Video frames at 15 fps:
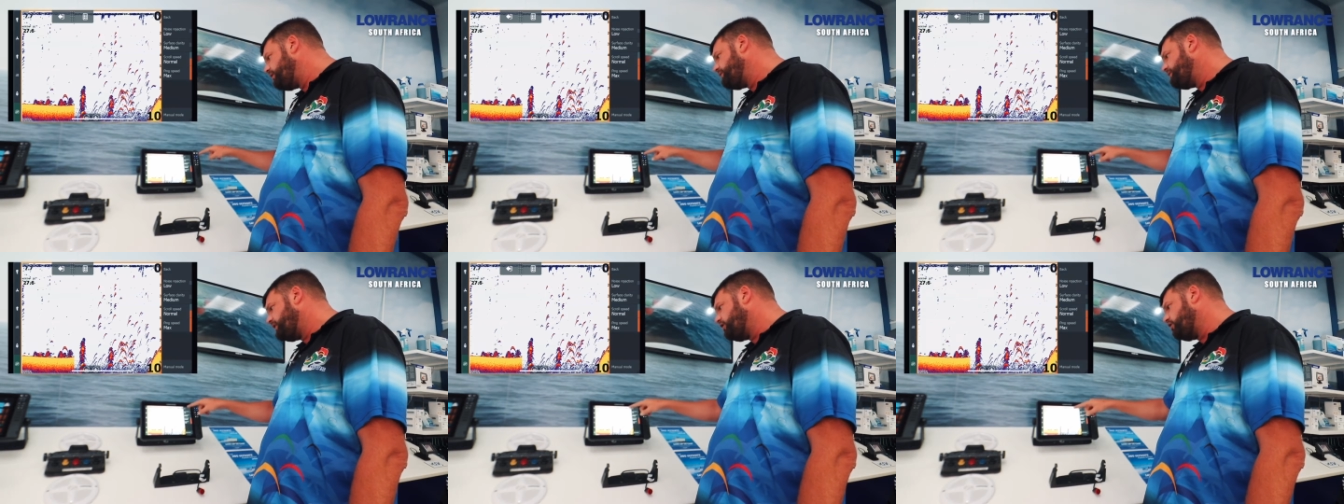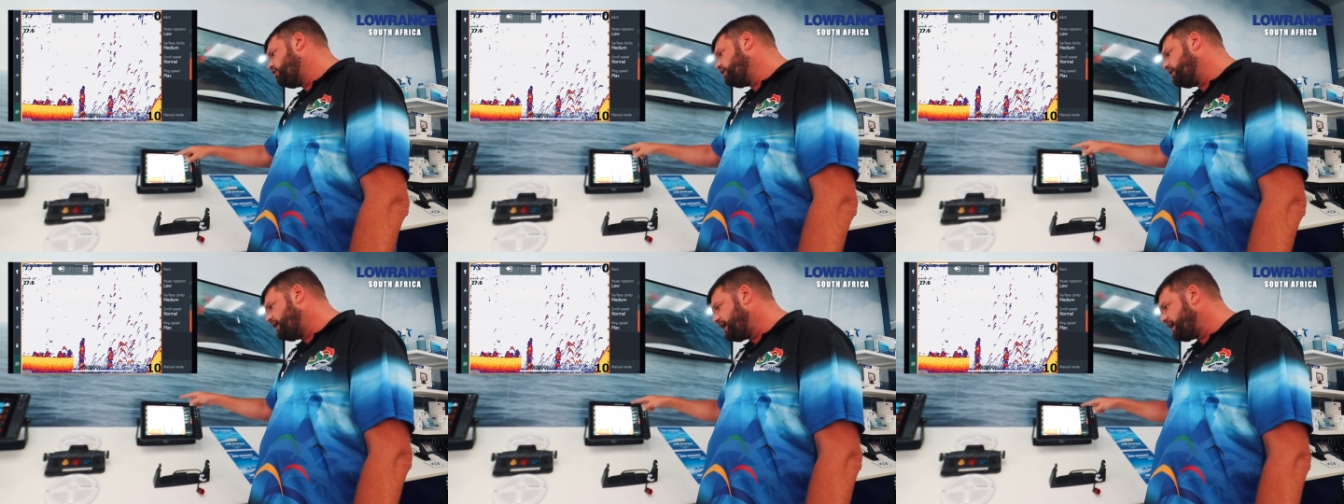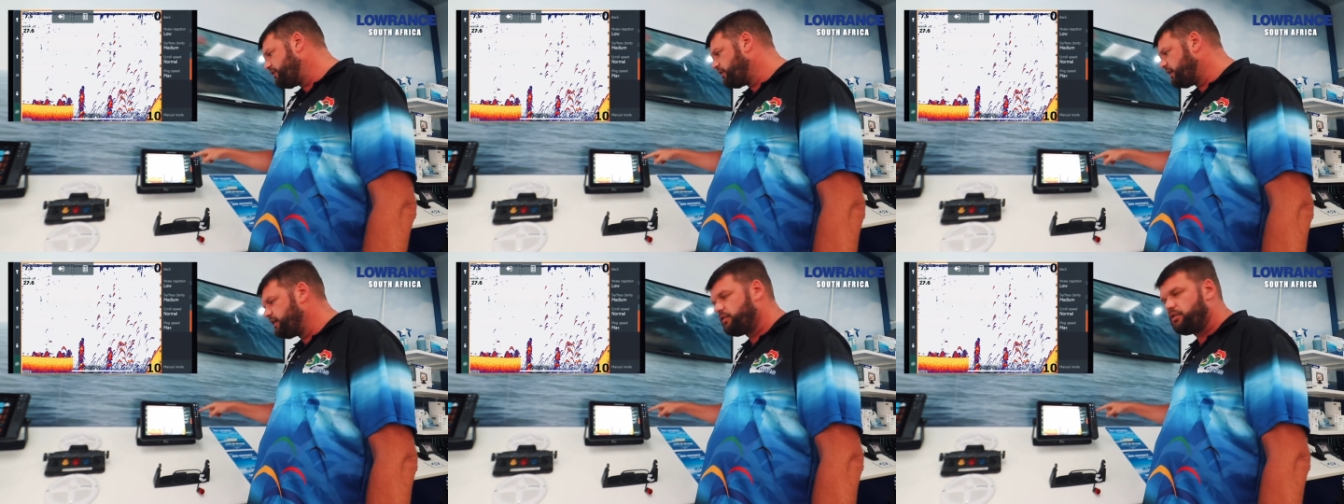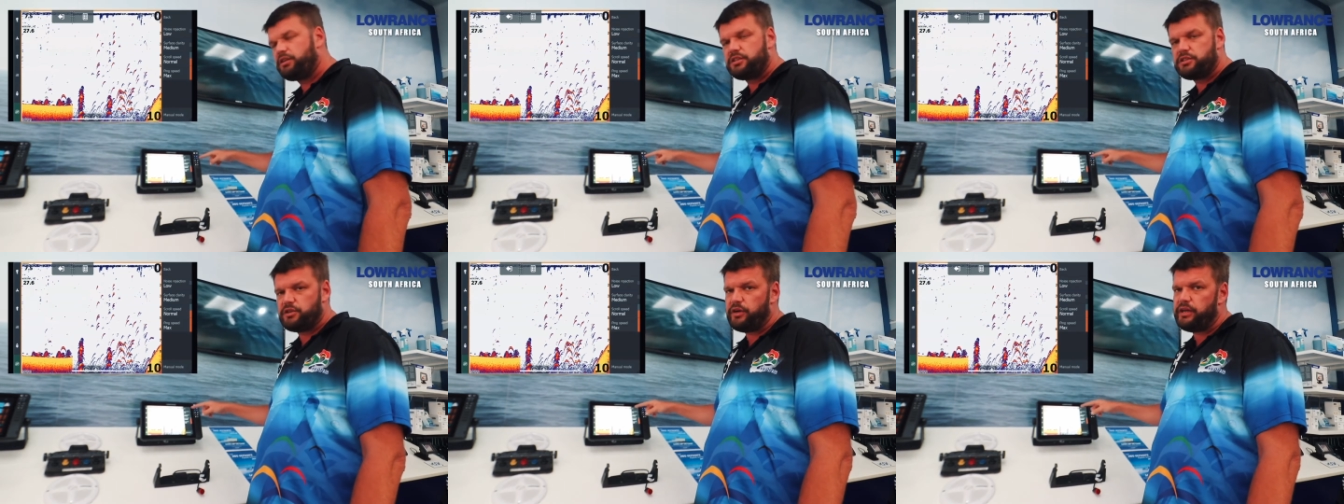line running on the
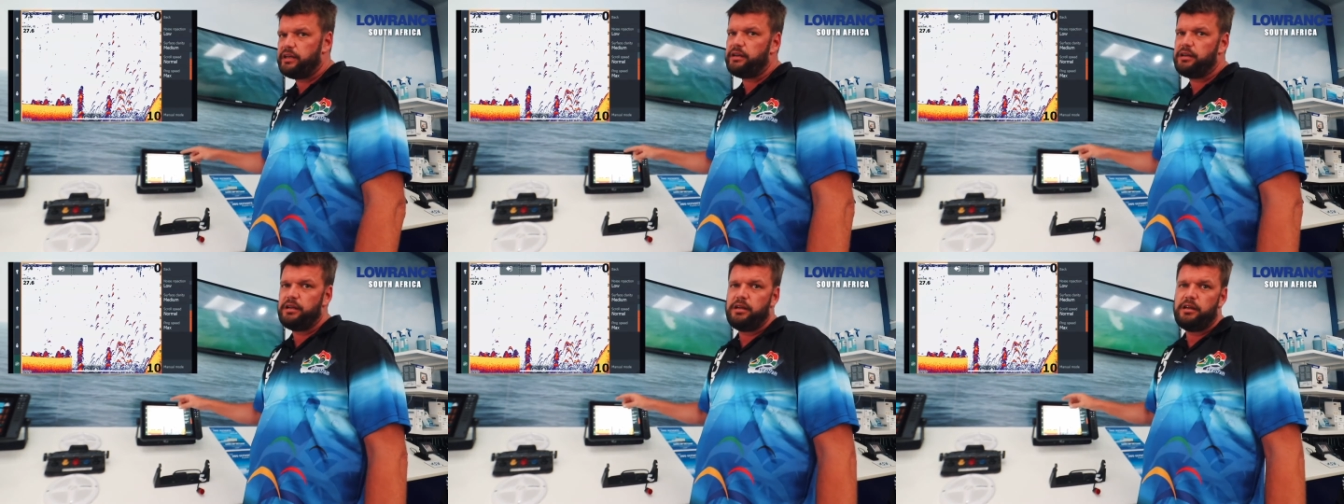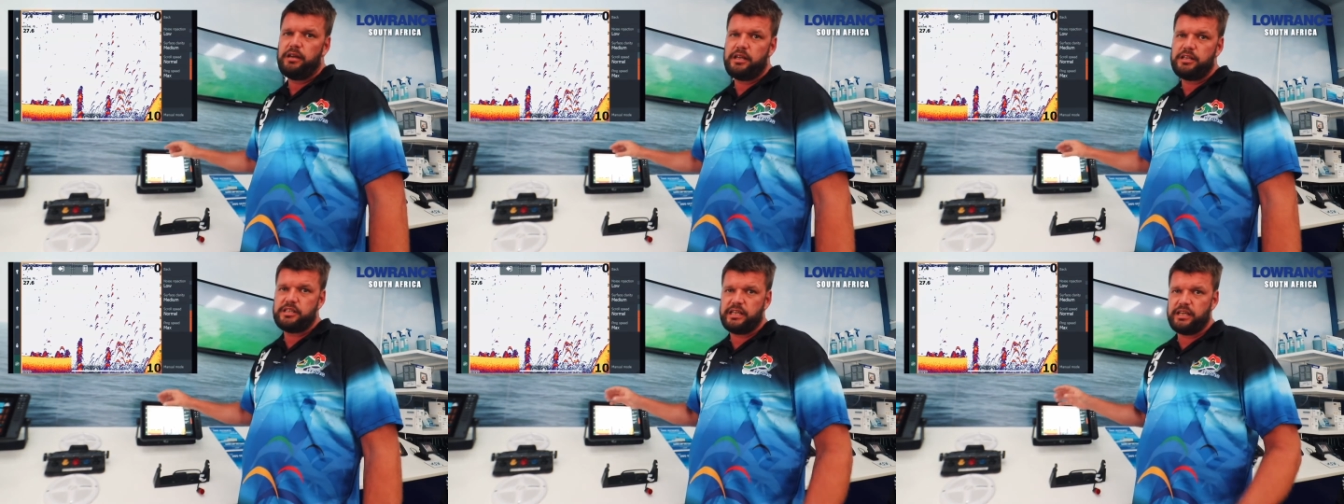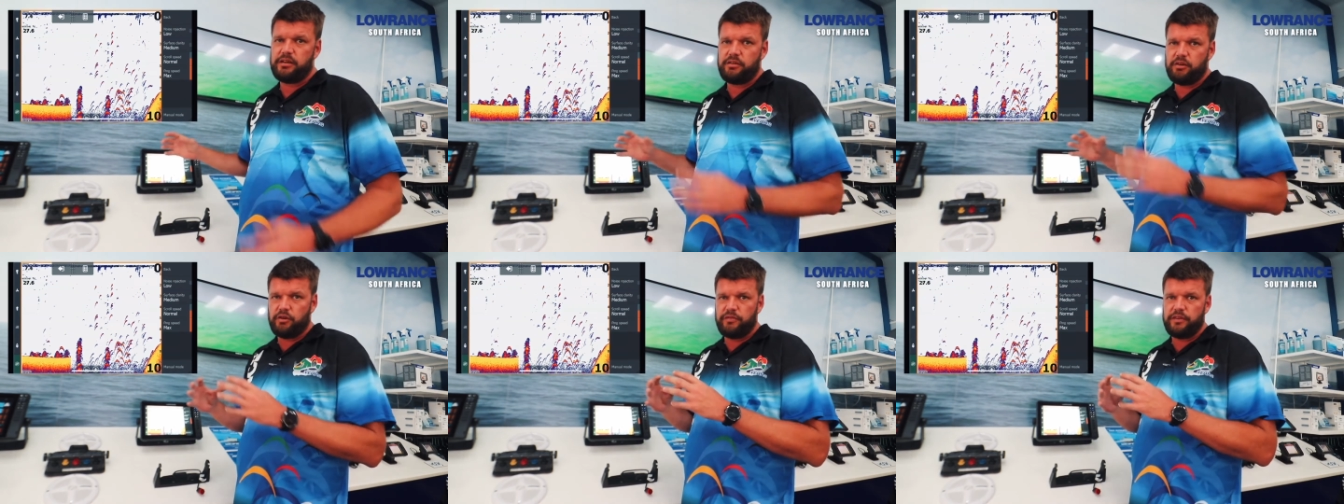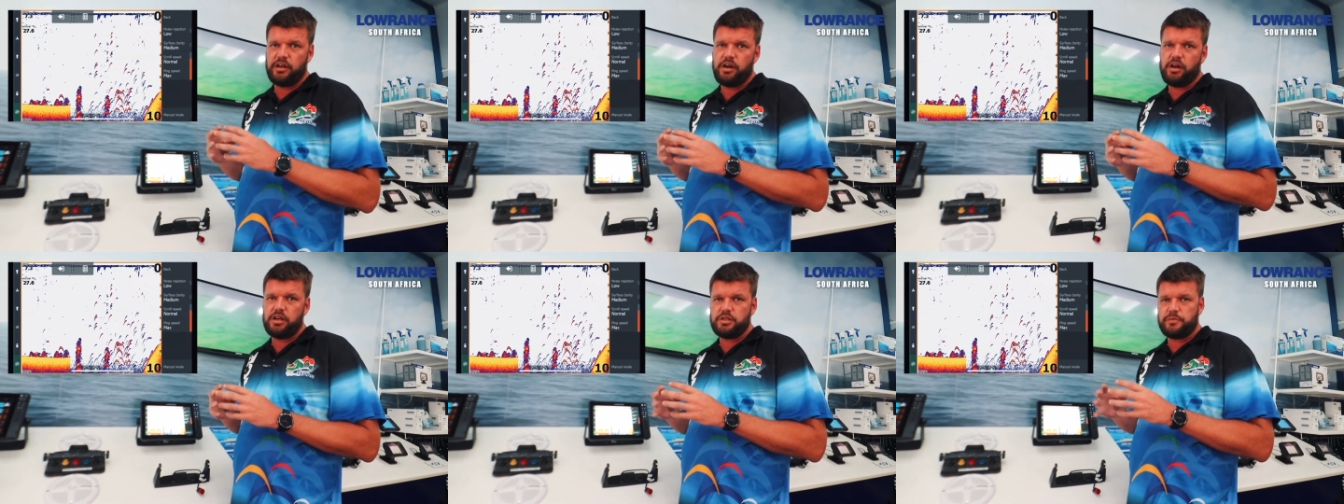screen instead of the
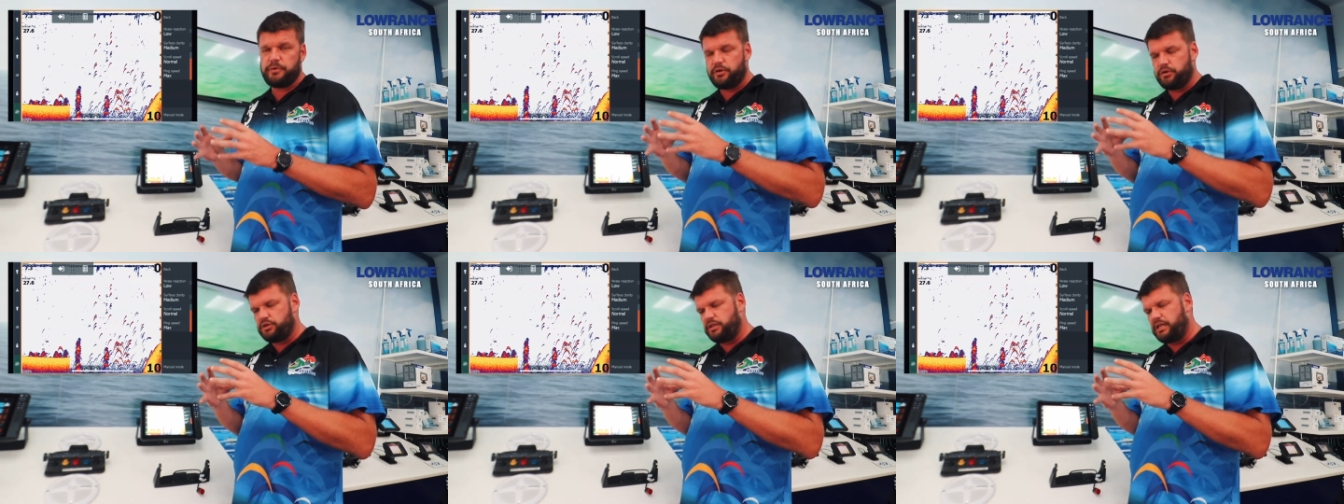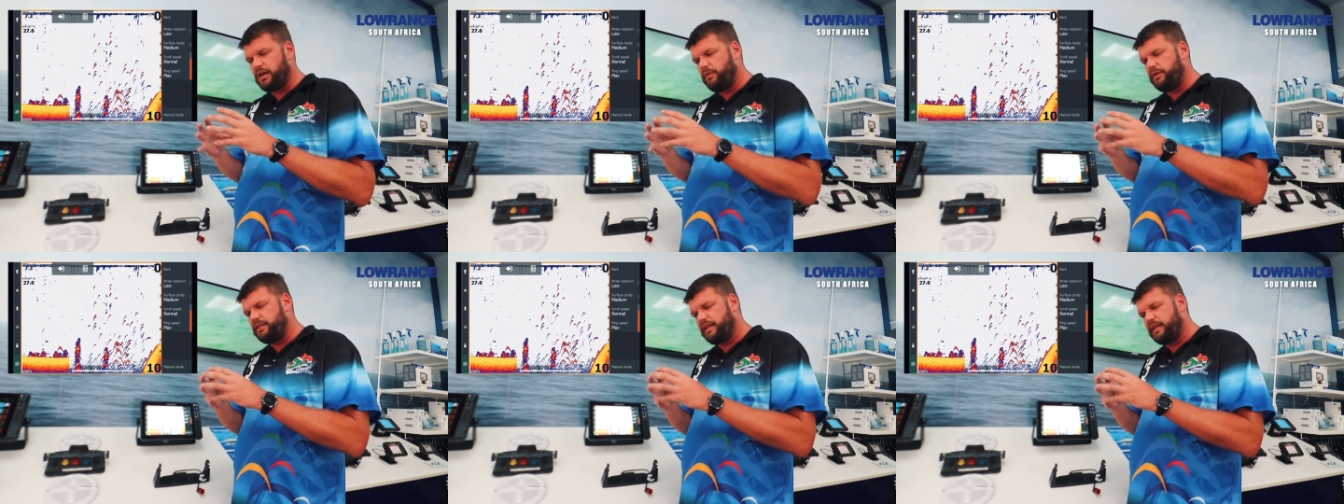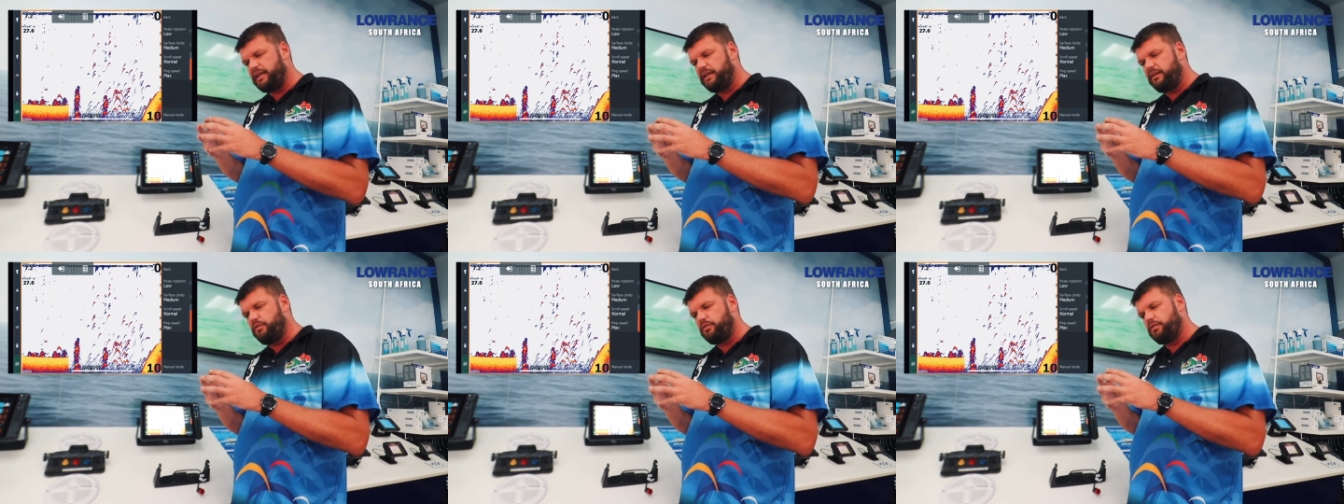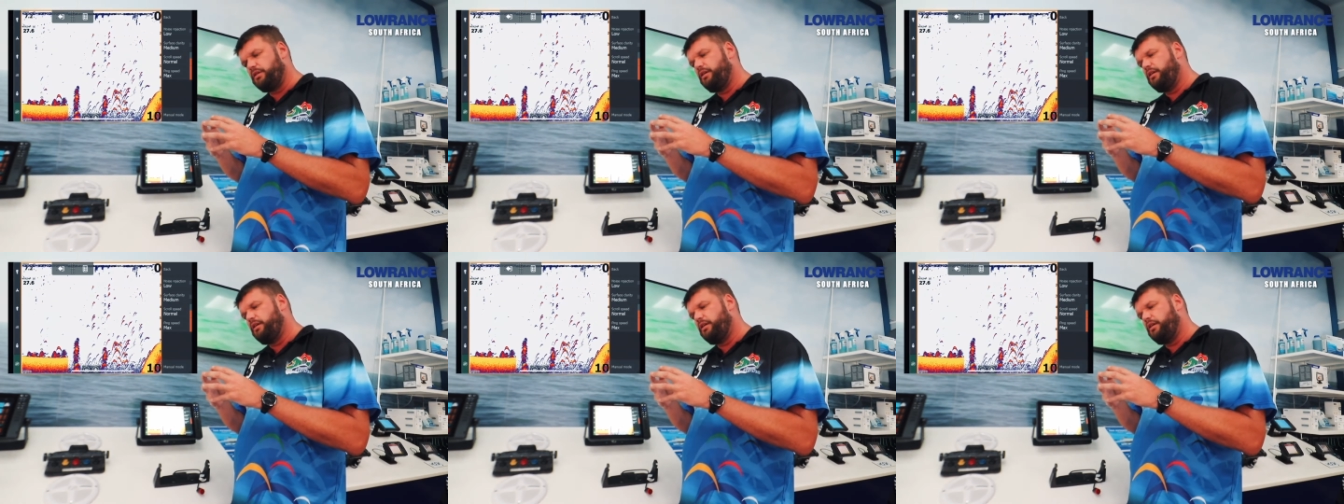arch, because now we're taking